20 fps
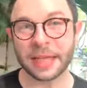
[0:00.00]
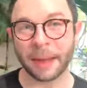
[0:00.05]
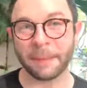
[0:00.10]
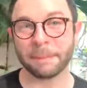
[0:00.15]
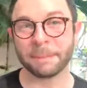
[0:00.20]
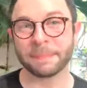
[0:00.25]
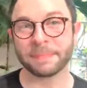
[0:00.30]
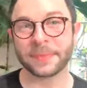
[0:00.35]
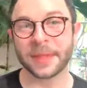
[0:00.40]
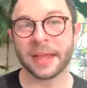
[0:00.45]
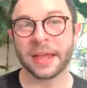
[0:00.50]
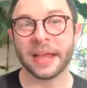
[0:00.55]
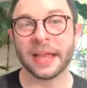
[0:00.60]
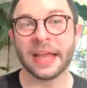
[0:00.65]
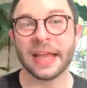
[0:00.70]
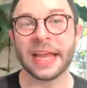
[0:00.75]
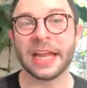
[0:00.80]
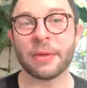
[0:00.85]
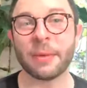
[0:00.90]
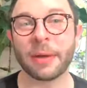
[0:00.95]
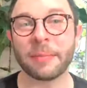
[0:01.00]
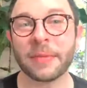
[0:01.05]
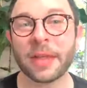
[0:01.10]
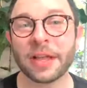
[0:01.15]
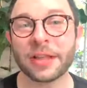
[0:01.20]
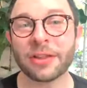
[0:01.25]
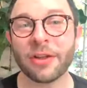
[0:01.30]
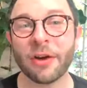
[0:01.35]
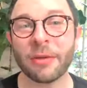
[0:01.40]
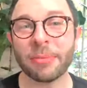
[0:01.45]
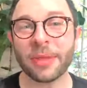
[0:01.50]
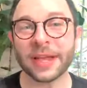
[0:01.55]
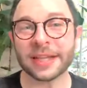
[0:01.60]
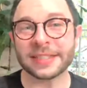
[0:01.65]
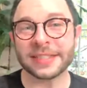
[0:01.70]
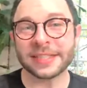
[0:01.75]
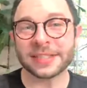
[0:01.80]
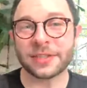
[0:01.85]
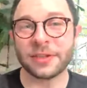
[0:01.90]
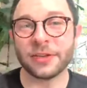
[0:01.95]
Yeah. Anyway, Laura
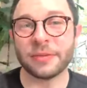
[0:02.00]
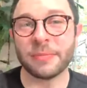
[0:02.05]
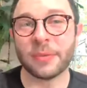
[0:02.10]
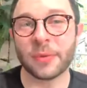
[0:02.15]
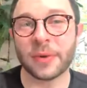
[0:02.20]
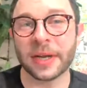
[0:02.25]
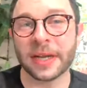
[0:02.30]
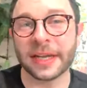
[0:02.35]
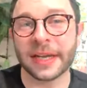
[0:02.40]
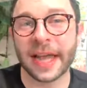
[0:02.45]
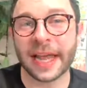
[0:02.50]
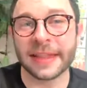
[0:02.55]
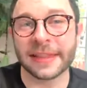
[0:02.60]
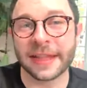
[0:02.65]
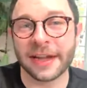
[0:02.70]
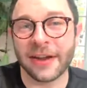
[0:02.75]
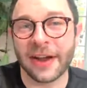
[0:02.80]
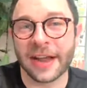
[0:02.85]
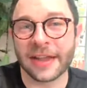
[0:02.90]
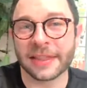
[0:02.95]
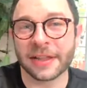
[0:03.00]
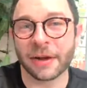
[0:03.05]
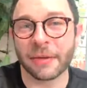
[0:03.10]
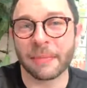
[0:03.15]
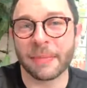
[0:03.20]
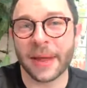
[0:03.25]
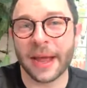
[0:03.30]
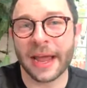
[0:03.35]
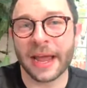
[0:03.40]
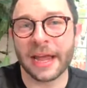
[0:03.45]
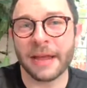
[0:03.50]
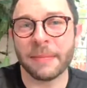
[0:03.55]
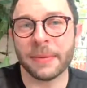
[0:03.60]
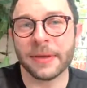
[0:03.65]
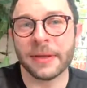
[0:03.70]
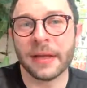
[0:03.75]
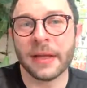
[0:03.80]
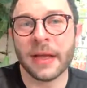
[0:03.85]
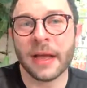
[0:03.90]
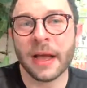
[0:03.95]
Black says, good morning. And hey there, babe.
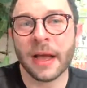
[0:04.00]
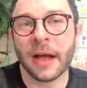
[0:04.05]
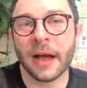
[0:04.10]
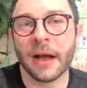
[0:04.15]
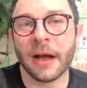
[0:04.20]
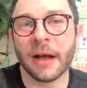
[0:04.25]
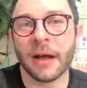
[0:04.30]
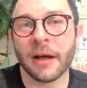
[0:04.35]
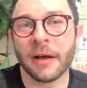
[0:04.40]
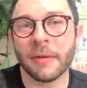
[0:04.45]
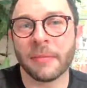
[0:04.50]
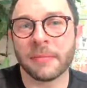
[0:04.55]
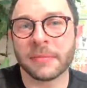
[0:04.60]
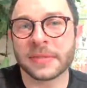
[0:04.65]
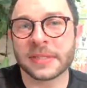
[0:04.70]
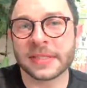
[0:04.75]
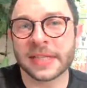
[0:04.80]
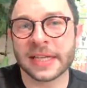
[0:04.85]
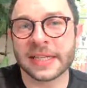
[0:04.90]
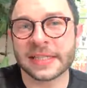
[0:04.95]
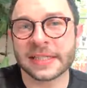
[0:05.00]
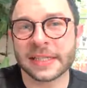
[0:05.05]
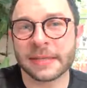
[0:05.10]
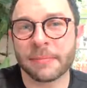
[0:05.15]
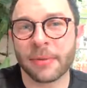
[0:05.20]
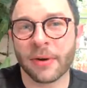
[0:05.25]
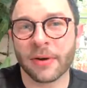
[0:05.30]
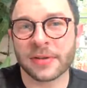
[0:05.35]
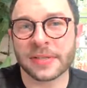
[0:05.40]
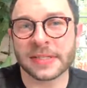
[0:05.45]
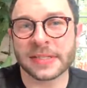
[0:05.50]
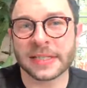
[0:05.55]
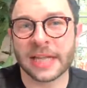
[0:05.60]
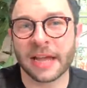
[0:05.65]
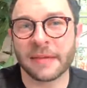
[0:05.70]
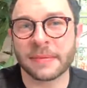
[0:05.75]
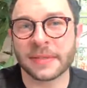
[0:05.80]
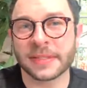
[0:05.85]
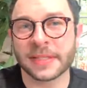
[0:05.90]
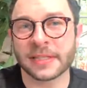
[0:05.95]
Stacy Parsons
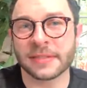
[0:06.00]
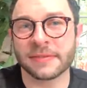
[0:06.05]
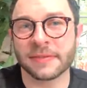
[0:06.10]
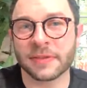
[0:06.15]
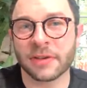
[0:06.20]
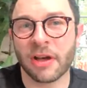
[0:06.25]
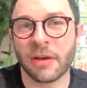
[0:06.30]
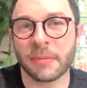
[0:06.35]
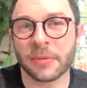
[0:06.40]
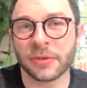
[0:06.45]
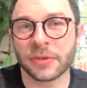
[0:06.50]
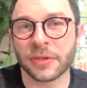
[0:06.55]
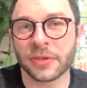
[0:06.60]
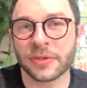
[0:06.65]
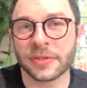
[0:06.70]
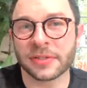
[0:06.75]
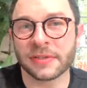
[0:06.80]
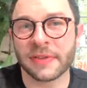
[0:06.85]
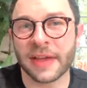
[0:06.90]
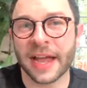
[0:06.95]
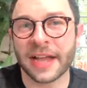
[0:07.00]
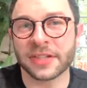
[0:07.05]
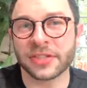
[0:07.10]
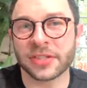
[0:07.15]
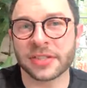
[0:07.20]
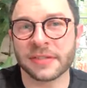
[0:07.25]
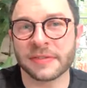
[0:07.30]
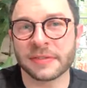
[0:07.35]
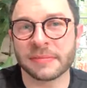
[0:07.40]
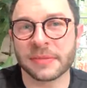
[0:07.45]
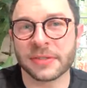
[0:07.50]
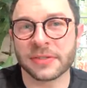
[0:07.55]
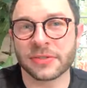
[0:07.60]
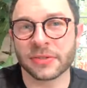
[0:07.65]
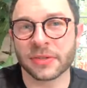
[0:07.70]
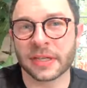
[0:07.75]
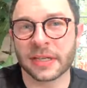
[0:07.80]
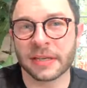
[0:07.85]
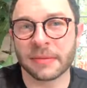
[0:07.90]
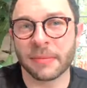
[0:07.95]
Abbey says, phenomenal use of adjectives,
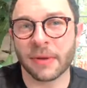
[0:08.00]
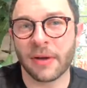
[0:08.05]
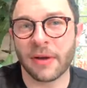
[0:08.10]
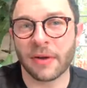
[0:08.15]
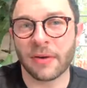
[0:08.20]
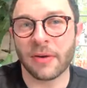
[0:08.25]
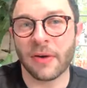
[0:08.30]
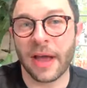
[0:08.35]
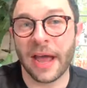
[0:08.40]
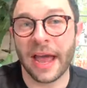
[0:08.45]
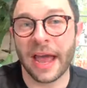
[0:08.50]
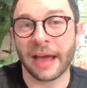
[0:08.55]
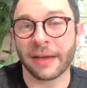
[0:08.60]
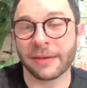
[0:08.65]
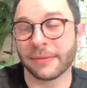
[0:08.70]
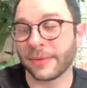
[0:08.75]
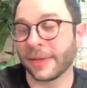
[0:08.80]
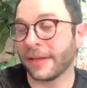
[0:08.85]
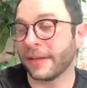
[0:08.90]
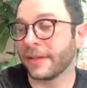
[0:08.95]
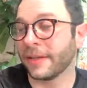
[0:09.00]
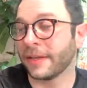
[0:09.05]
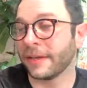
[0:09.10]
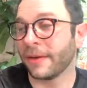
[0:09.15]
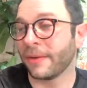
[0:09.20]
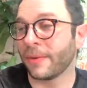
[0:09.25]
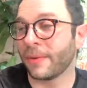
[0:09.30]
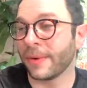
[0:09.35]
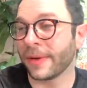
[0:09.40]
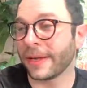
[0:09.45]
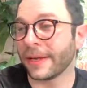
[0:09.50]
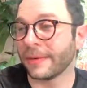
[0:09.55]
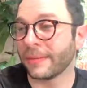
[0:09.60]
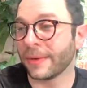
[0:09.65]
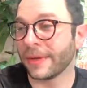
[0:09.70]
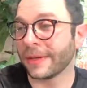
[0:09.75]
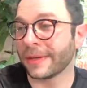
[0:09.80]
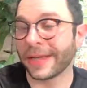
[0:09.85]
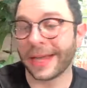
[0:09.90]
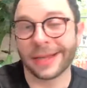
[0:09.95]
Mr. Ken Boggle. Well,
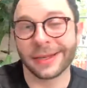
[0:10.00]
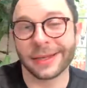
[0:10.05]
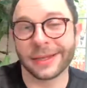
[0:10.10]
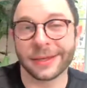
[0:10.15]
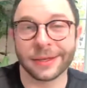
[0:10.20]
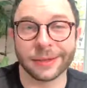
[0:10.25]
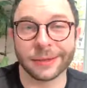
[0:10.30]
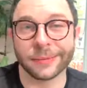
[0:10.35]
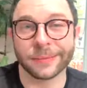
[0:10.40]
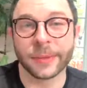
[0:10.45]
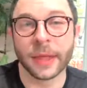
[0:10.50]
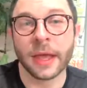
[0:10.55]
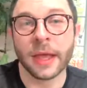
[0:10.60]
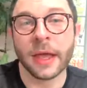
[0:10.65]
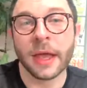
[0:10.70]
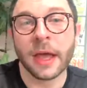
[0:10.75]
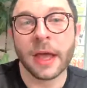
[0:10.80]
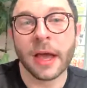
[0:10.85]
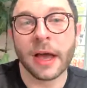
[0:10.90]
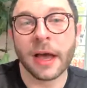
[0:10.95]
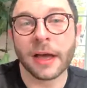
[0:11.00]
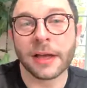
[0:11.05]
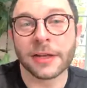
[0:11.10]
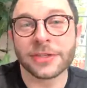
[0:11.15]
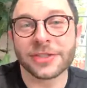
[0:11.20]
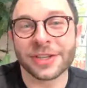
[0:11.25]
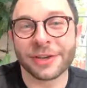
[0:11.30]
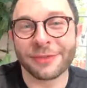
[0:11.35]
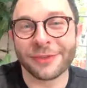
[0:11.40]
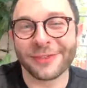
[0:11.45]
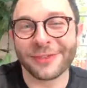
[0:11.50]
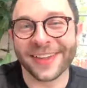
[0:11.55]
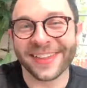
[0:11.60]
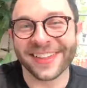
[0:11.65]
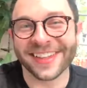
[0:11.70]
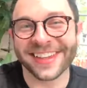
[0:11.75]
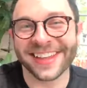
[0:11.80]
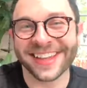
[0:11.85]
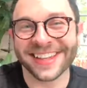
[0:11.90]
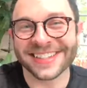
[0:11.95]
Queen, what can you do? Jennifer
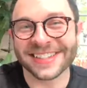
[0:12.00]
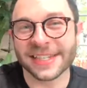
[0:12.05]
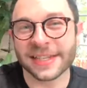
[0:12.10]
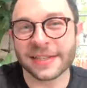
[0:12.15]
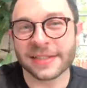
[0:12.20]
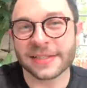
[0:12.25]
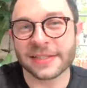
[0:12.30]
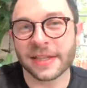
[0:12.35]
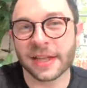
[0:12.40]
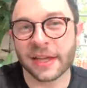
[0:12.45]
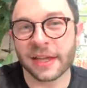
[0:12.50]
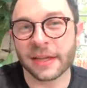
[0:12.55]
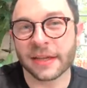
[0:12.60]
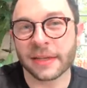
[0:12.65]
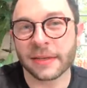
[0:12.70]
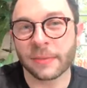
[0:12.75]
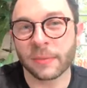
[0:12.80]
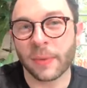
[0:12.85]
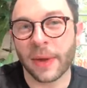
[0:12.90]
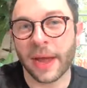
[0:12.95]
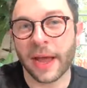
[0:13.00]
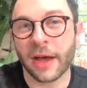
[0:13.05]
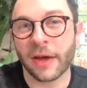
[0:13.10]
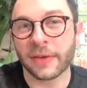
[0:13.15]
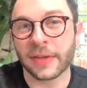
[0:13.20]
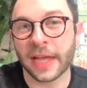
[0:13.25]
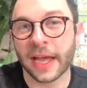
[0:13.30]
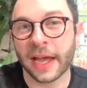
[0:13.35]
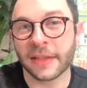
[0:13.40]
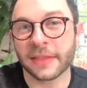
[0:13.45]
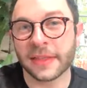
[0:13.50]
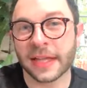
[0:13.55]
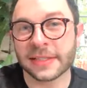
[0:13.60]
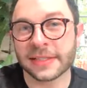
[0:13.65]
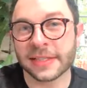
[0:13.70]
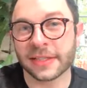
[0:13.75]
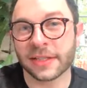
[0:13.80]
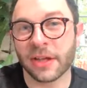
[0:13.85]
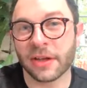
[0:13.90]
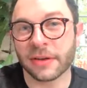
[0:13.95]
Valakut says, wow, yeah,
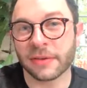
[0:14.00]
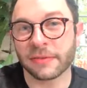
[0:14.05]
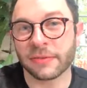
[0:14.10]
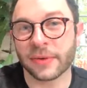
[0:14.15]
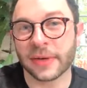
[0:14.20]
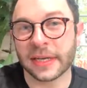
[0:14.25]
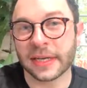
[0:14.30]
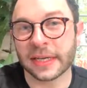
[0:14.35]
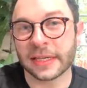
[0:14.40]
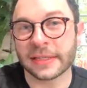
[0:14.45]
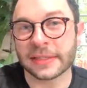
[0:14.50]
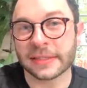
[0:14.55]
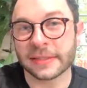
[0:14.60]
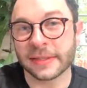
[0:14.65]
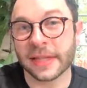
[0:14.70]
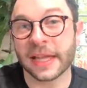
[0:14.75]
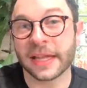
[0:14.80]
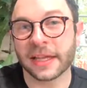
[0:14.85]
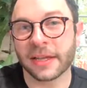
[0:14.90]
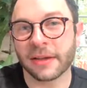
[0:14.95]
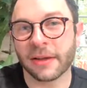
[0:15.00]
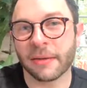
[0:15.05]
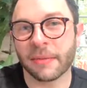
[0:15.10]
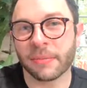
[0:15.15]
that's a lot of readings. Thank you.